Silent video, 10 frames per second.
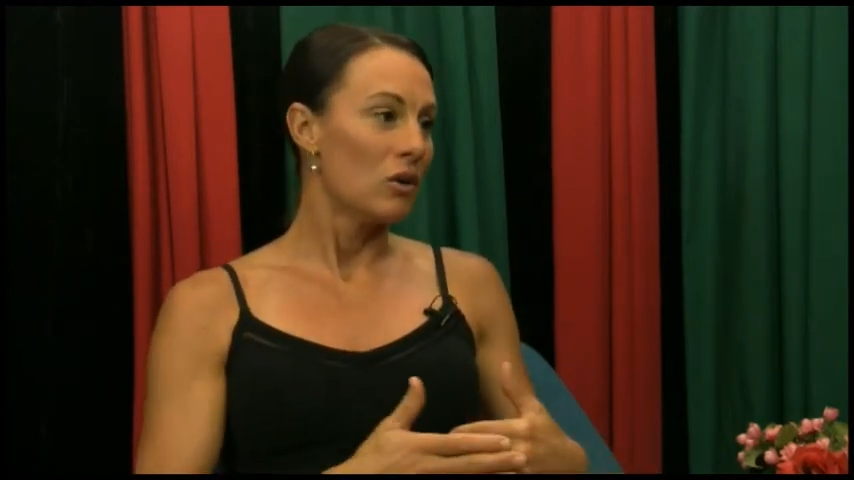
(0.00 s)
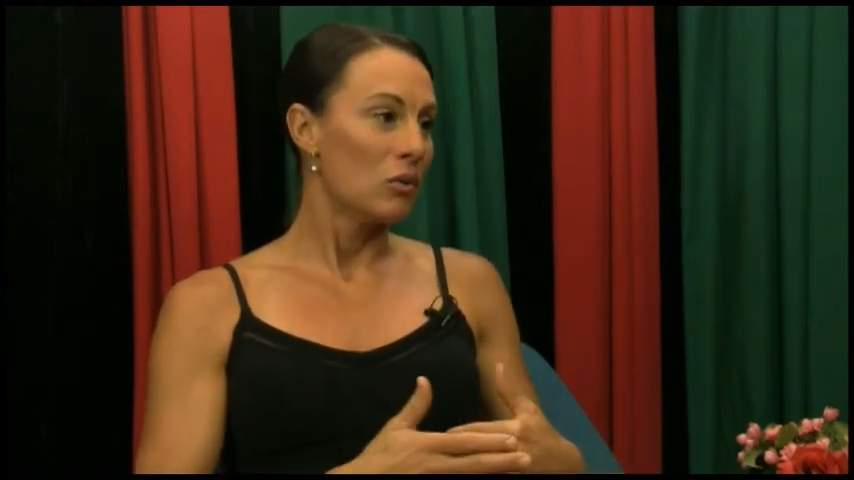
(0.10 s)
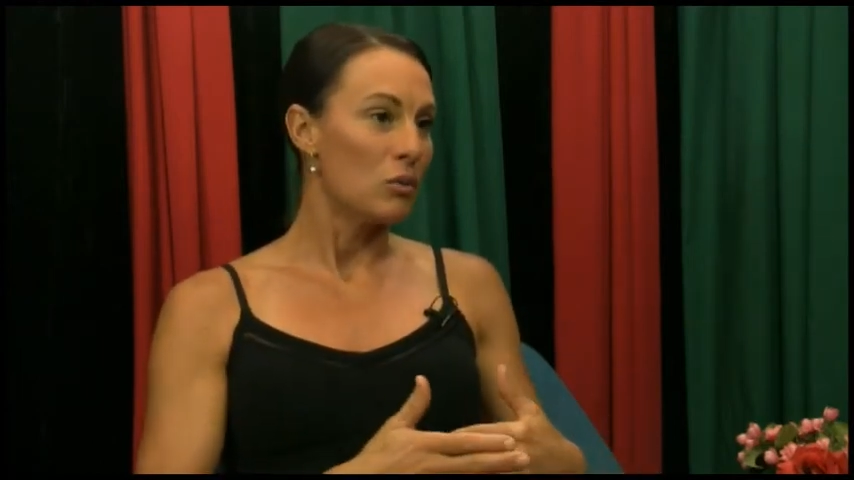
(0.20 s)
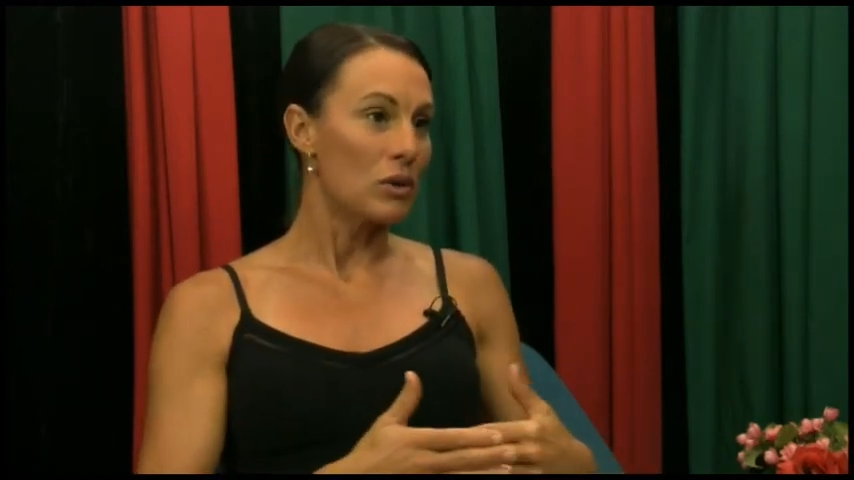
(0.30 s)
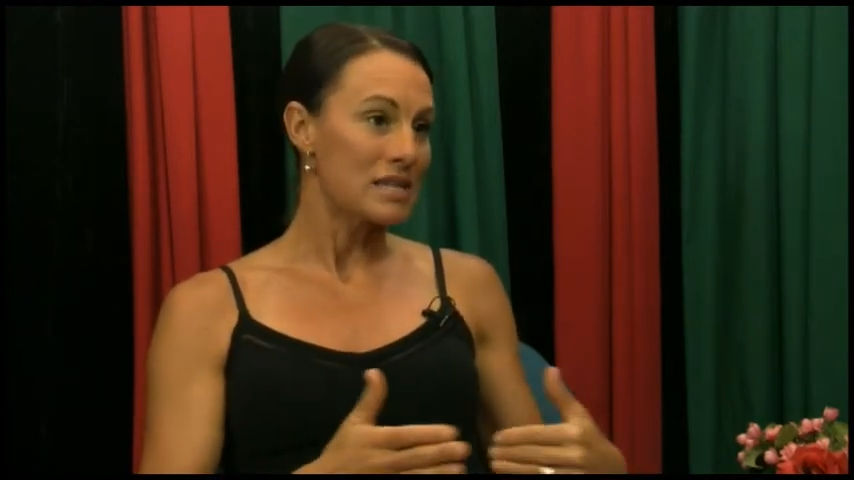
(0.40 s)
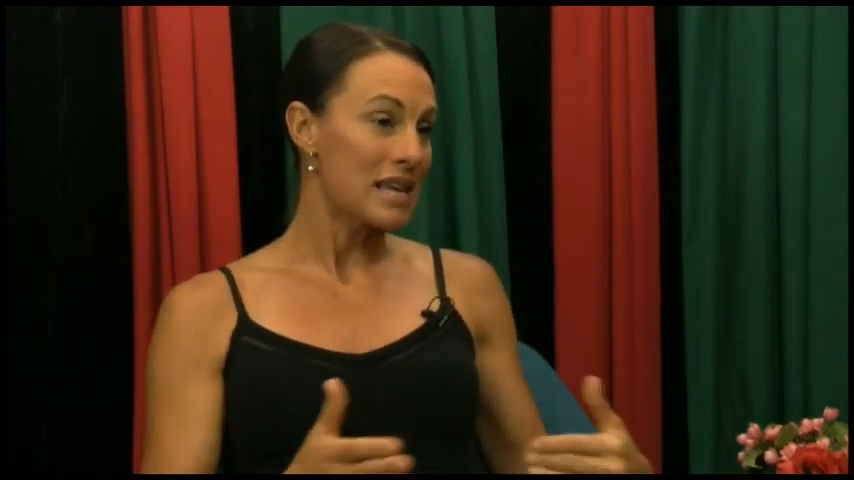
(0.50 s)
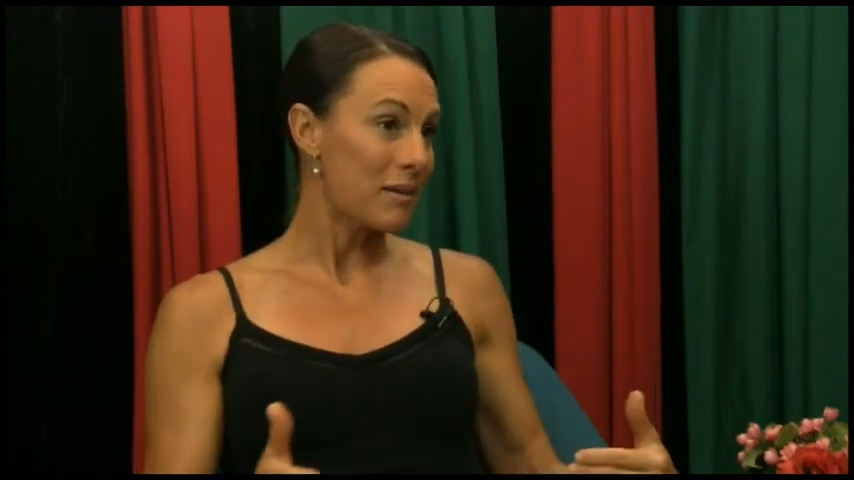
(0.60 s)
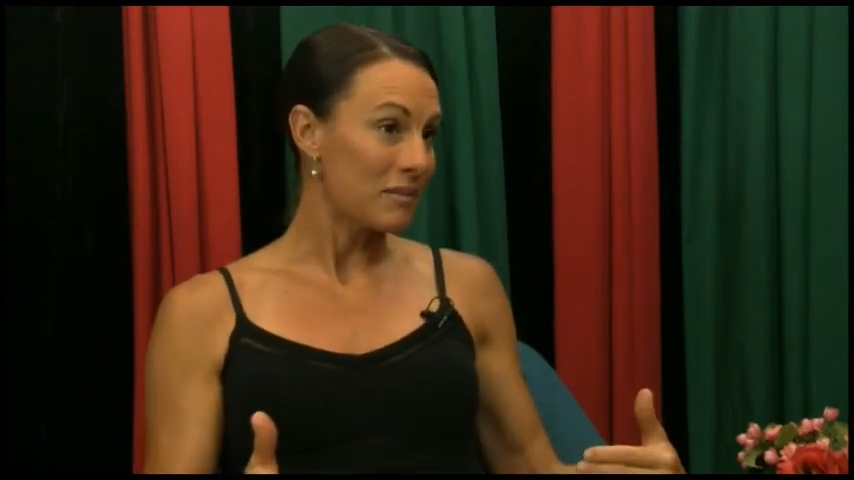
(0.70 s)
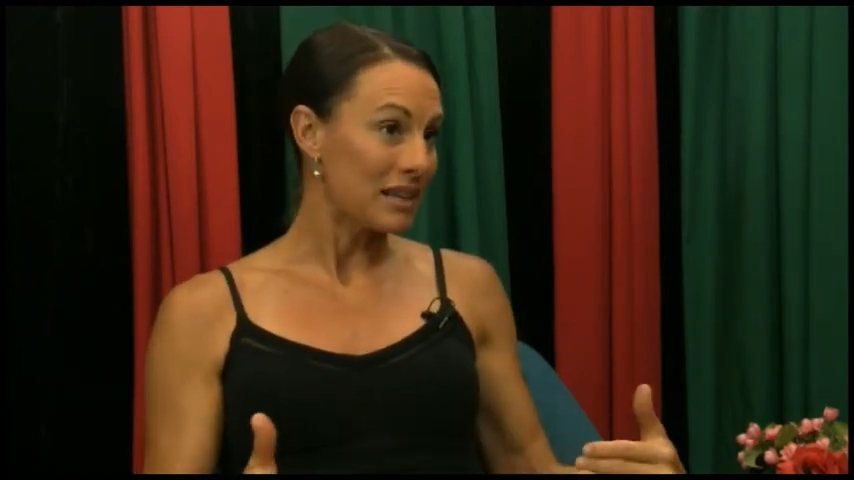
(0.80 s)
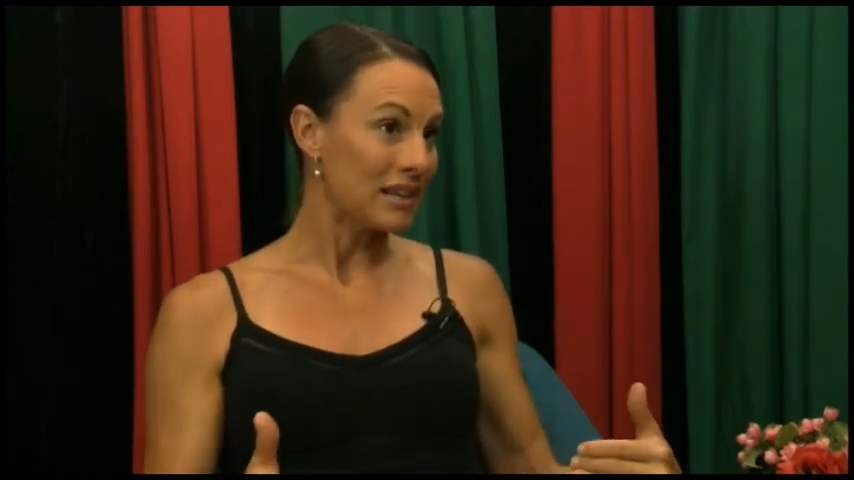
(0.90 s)
what's
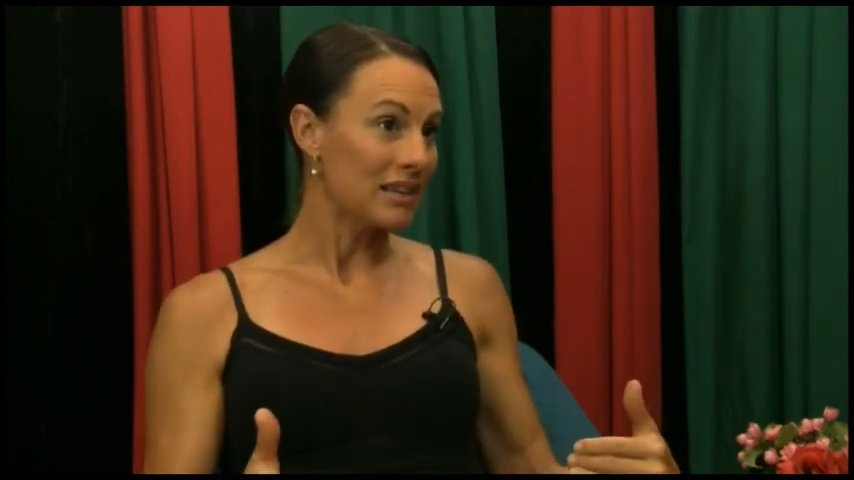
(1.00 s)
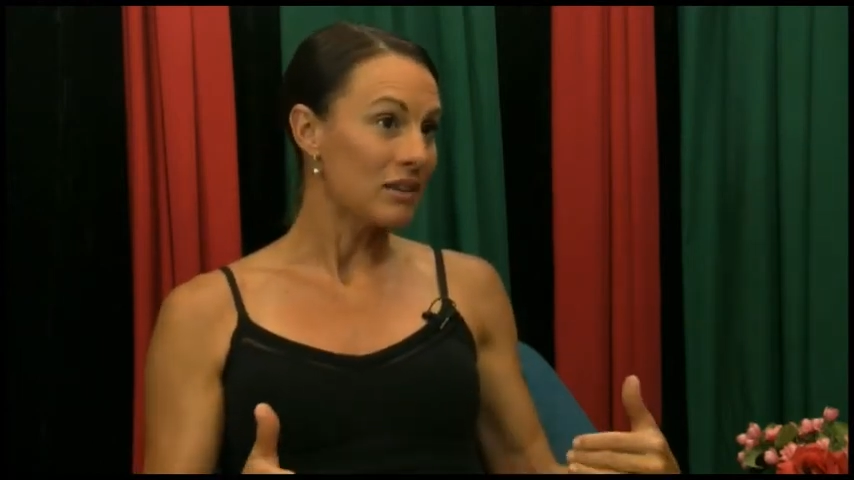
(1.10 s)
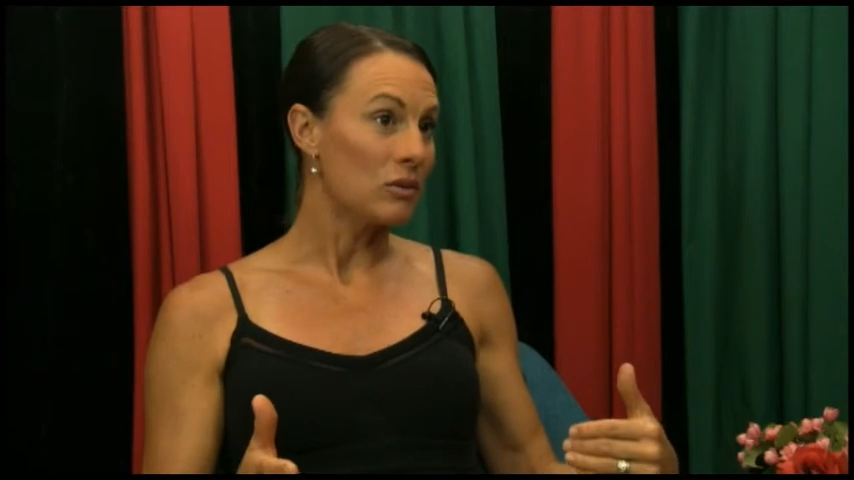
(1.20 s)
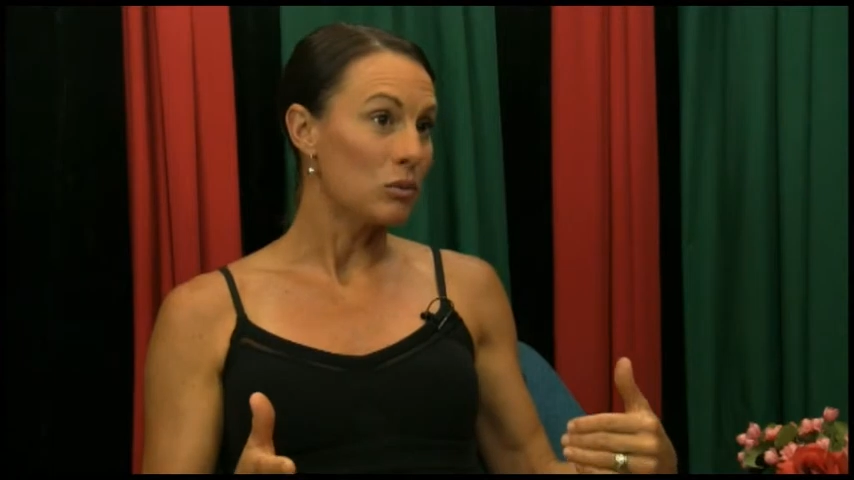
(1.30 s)
happening